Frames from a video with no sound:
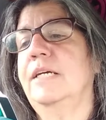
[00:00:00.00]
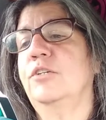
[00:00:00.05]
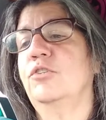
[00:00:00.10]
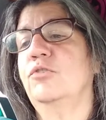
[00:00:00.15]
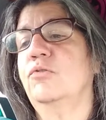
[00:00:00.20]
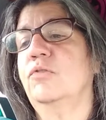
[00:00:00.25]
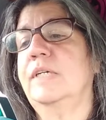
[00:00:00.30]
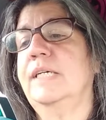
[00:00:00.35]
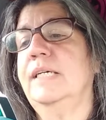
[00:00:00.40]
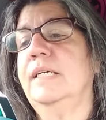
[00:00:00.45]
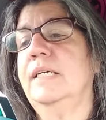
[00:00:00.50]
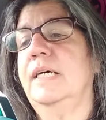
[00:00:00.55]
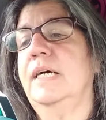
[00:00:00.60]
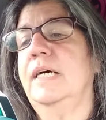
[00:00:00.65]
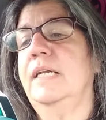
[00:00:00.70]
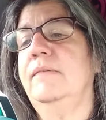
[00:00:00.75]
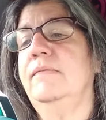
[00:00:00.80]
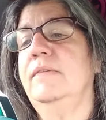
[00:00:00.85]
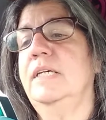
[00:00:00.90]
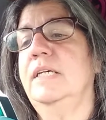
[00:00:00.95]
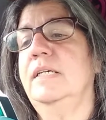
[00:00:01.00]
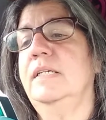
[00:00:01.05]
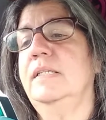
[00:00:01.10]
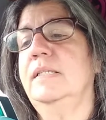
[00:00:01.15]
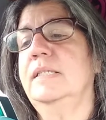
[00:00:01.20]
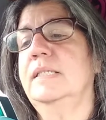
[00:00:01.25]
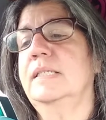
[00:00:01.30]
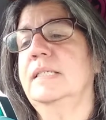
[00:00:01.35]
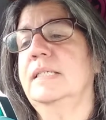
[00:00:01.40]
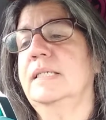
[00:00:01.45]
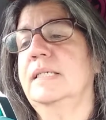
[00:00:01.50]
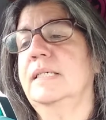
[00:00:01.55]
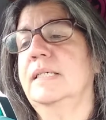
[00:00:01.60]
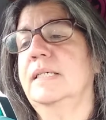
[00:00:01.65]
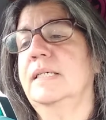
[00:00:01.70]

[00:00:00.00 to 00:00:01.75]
a drink out of it.